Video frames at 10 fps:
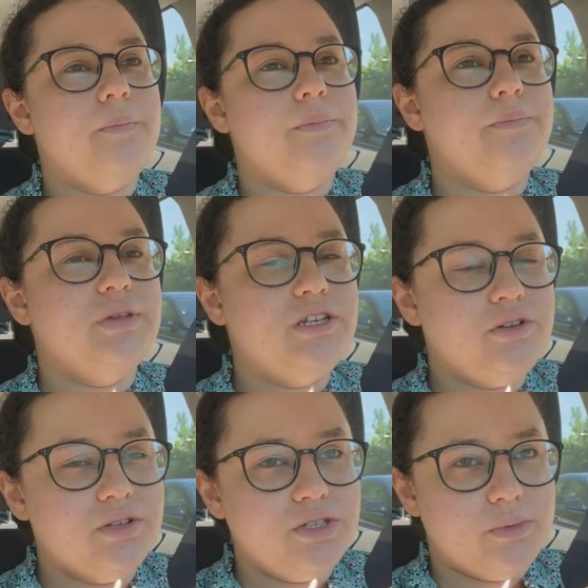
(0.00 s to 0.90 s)

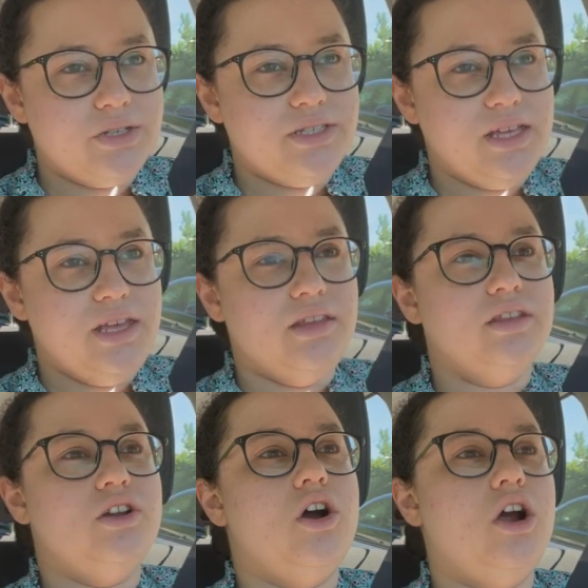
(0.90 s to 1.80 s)
materials that we're seeing
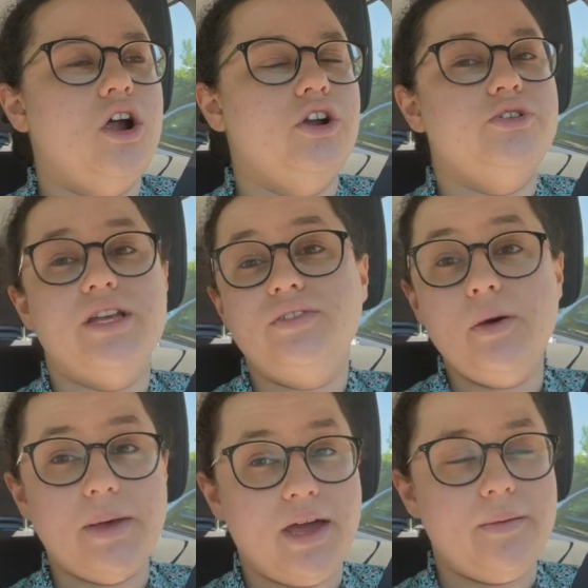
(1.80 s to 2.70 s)
that are
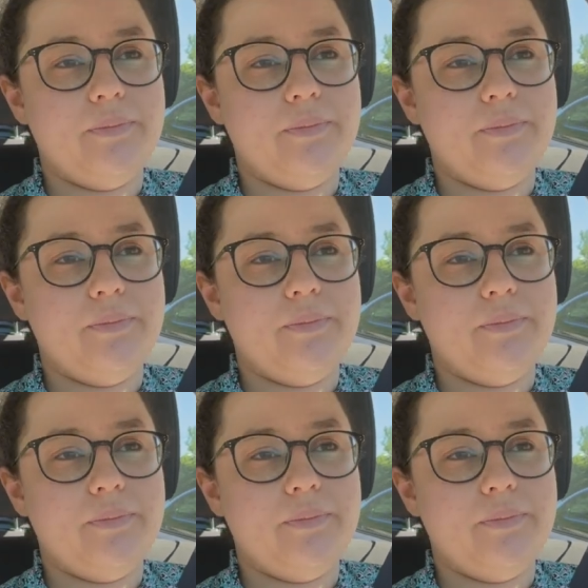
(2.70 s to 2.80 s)
transphobic,